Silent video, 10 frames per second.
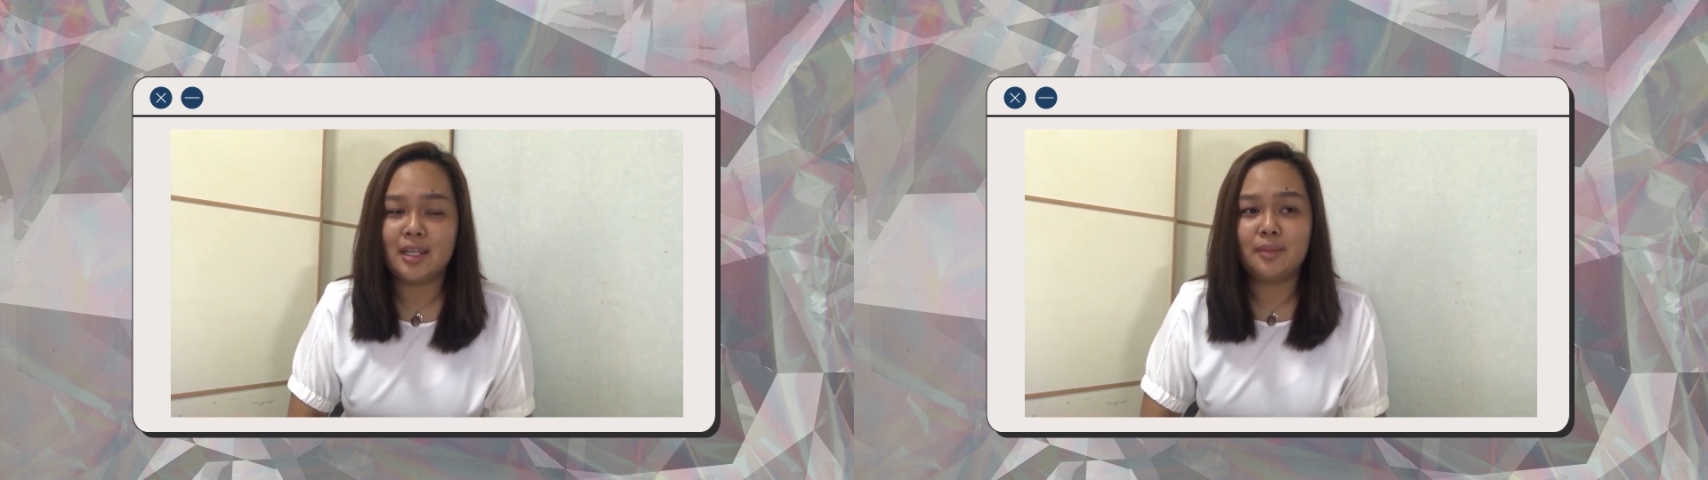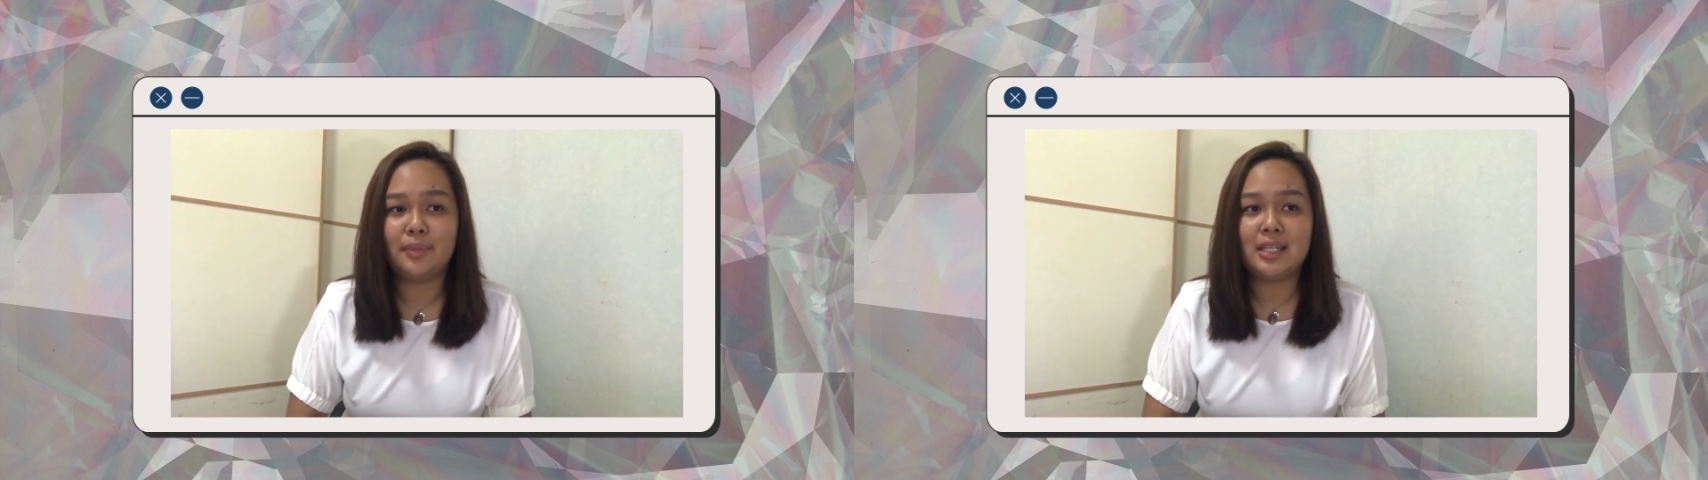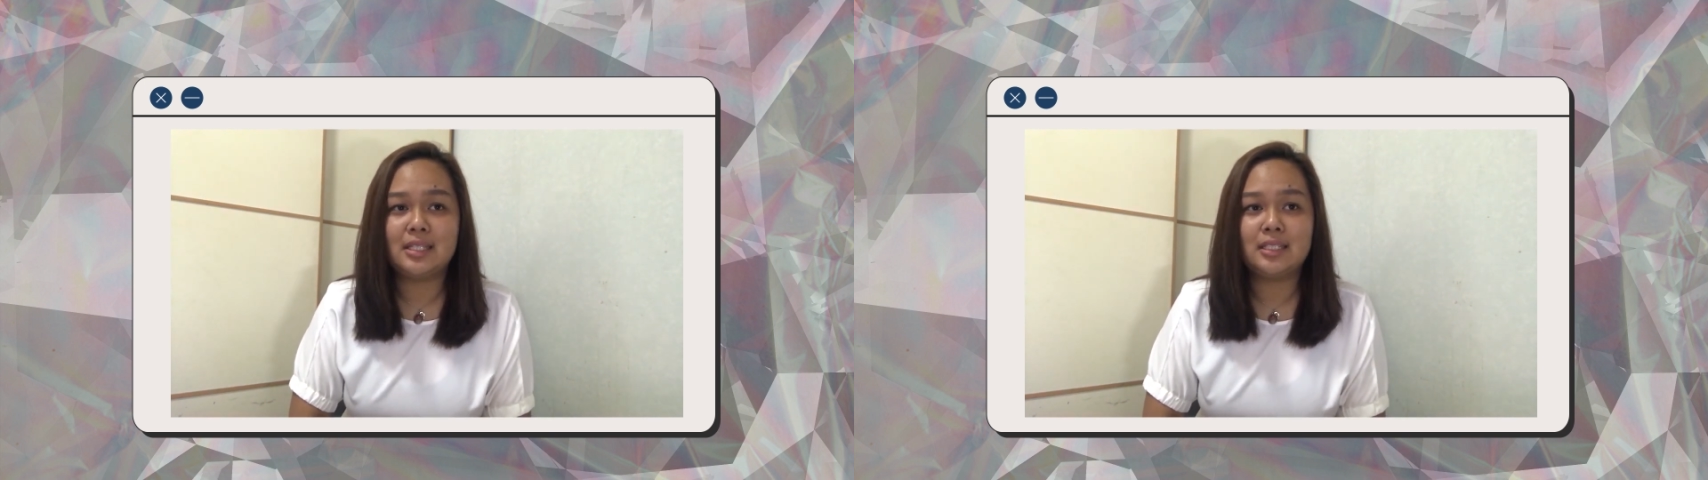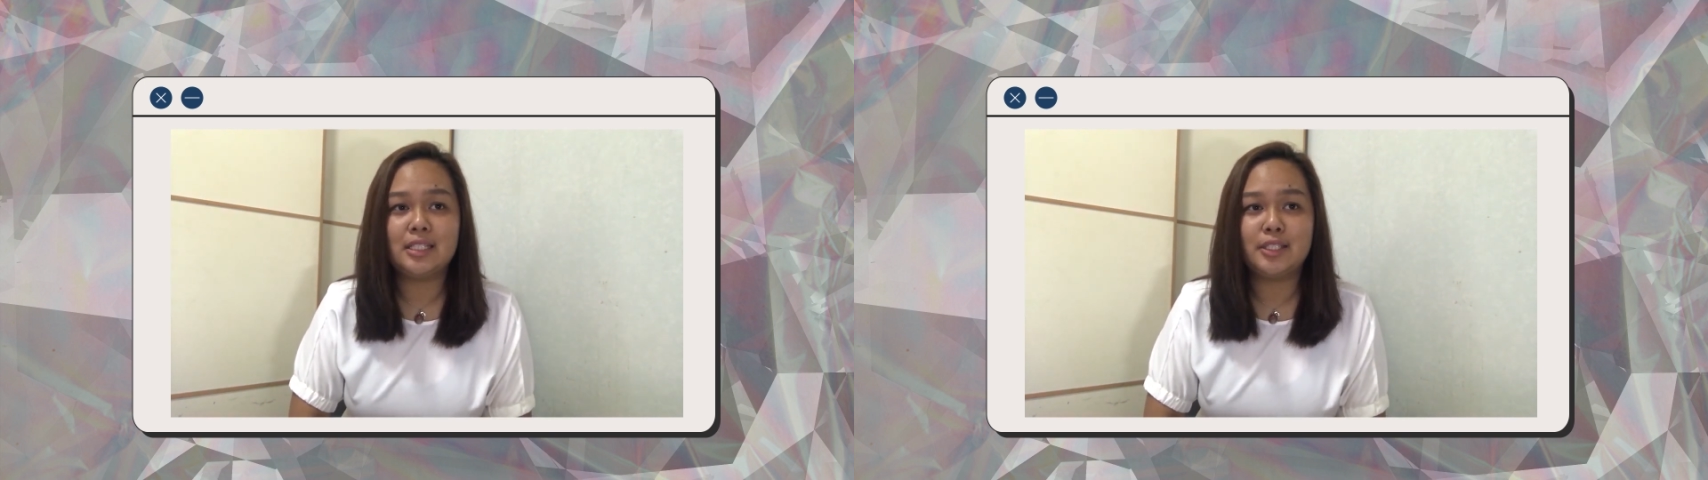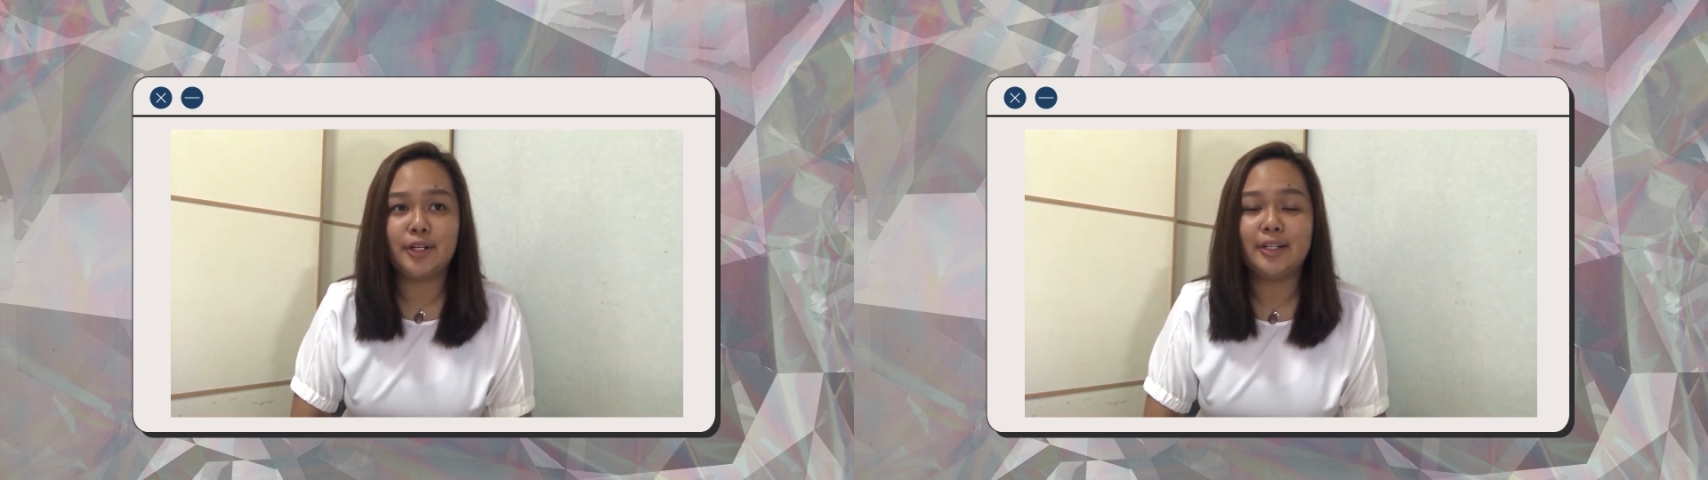it
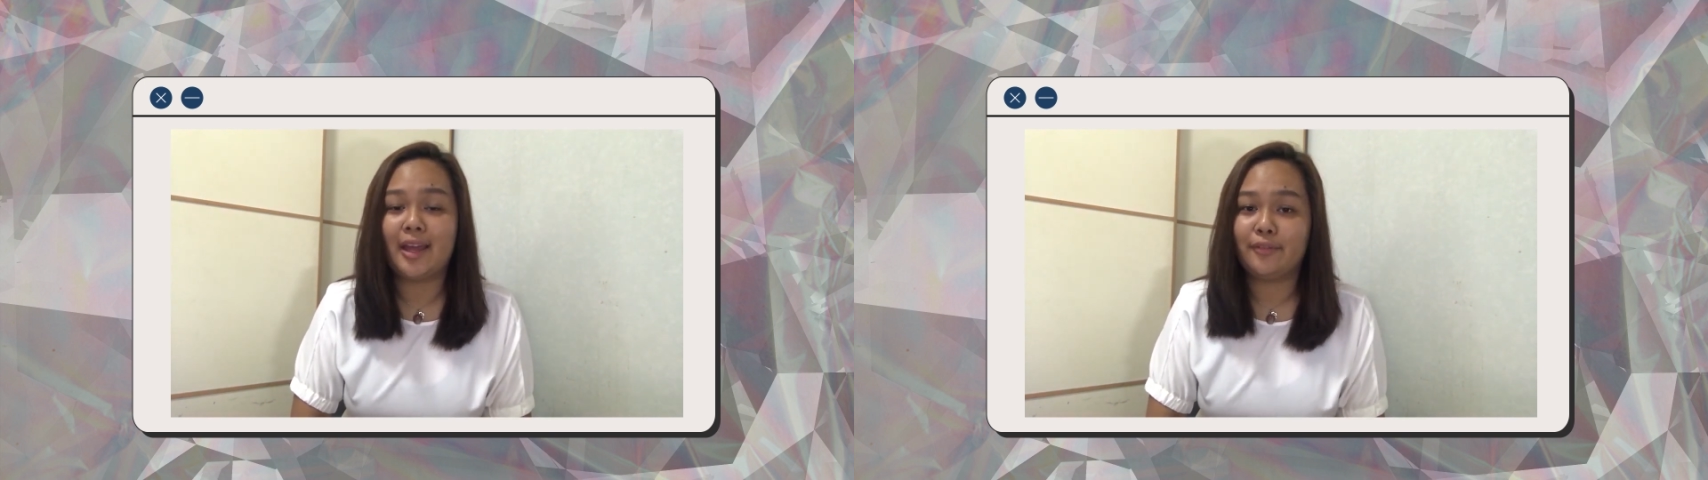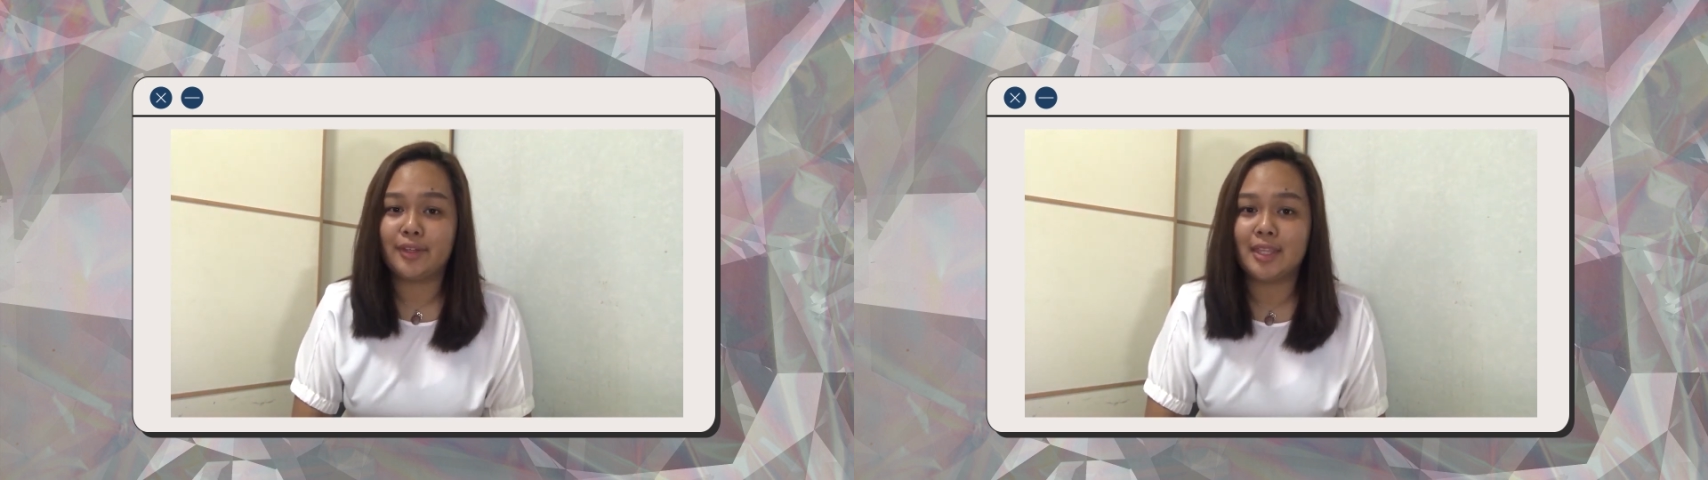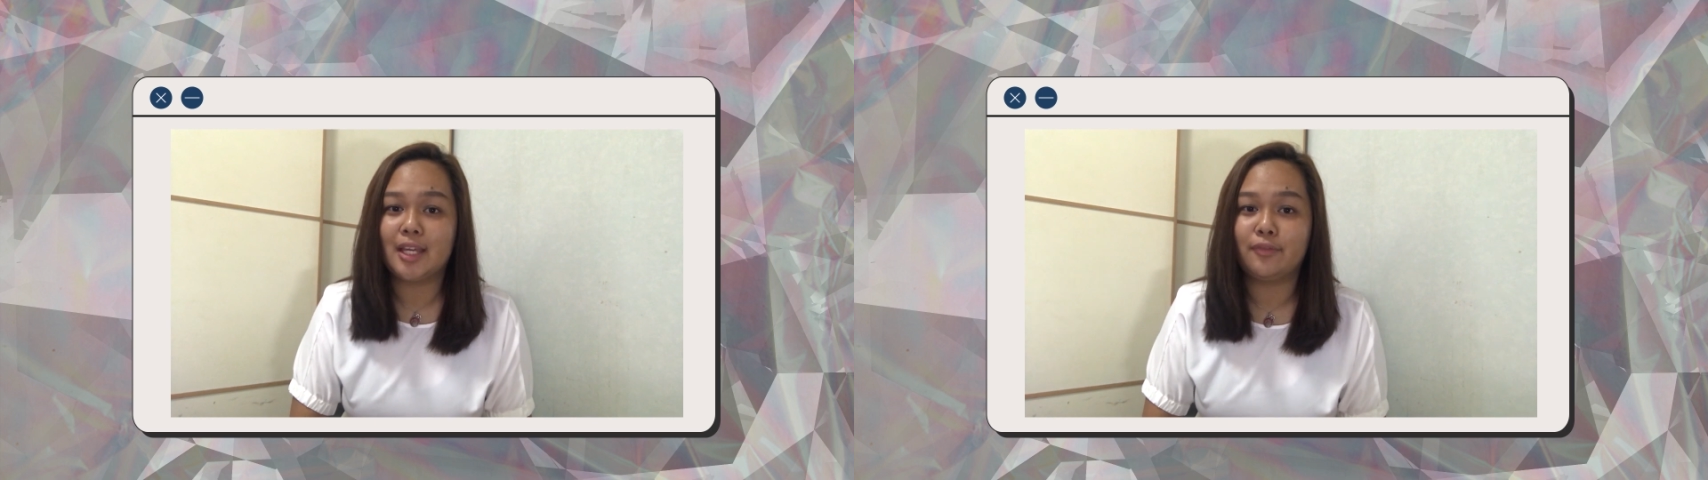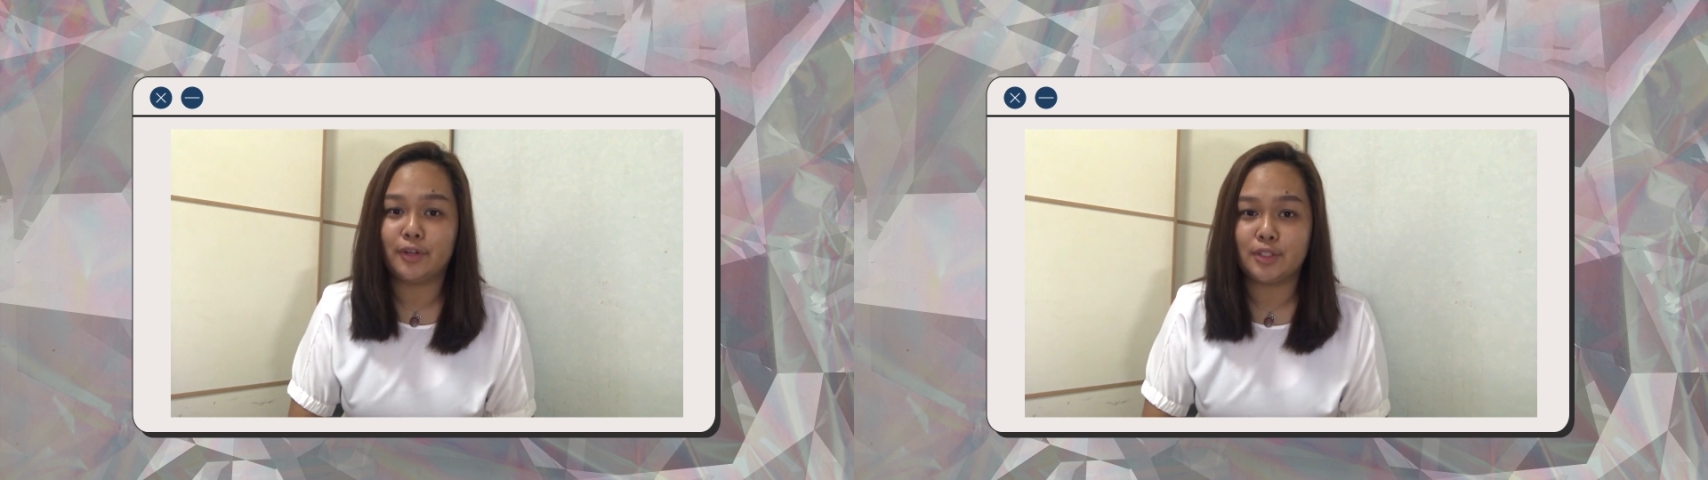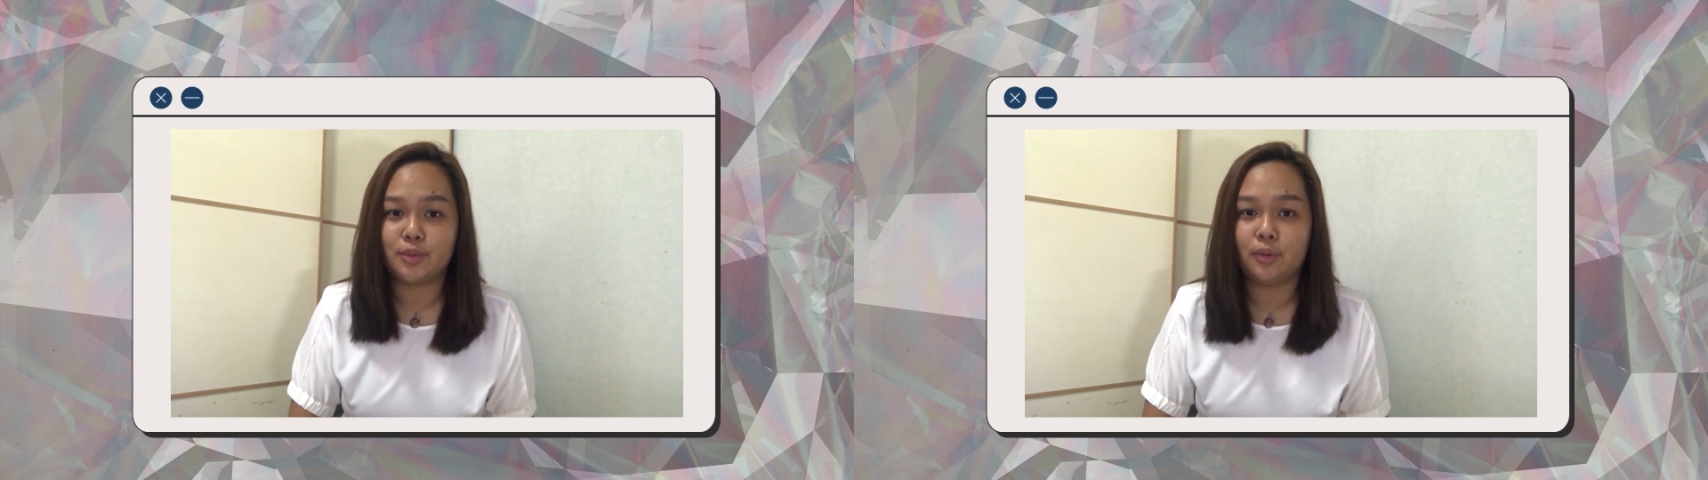basically turned everything
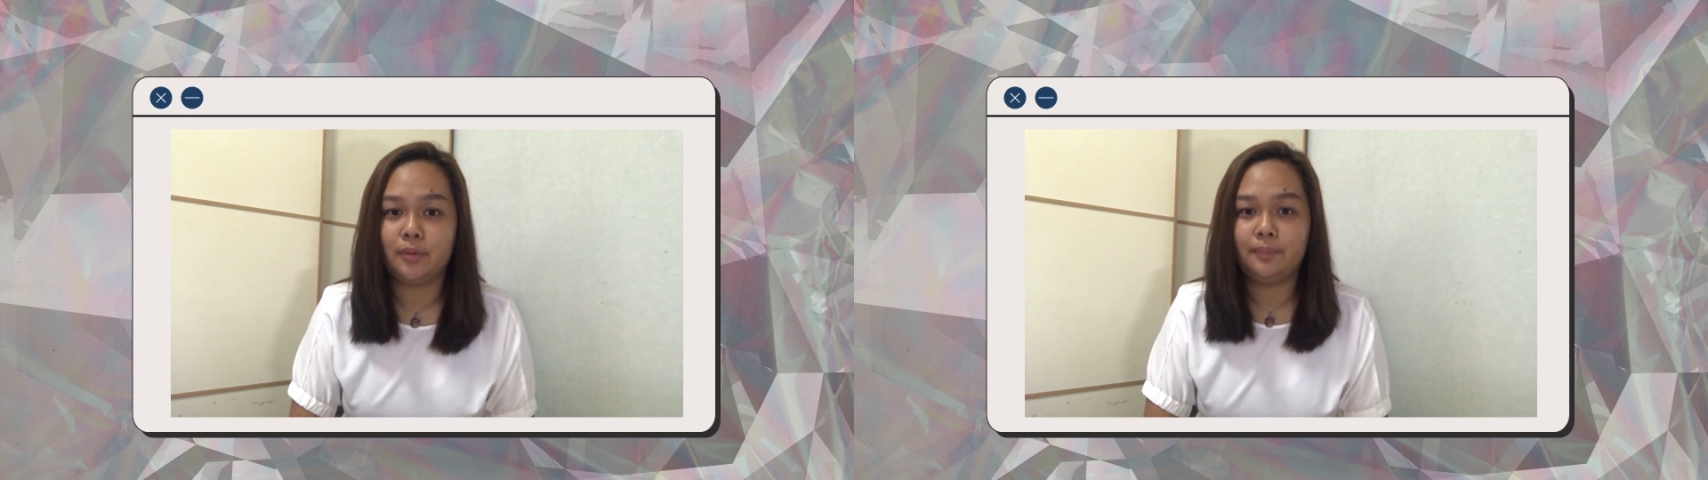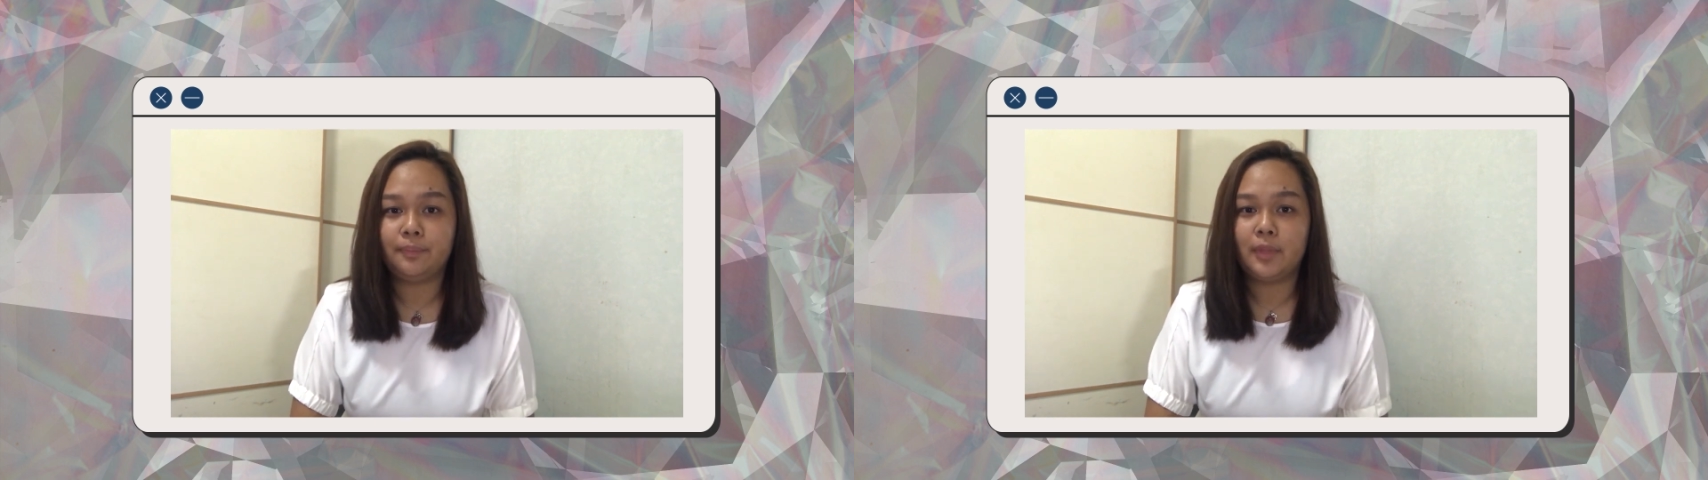virtual.